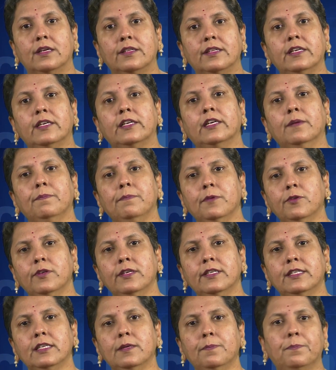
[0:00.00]
the
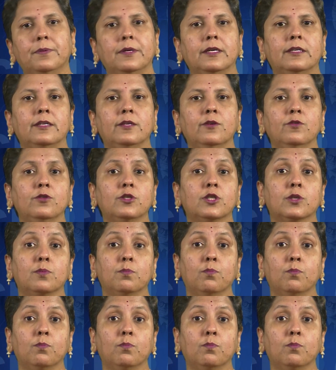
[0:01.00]
community produced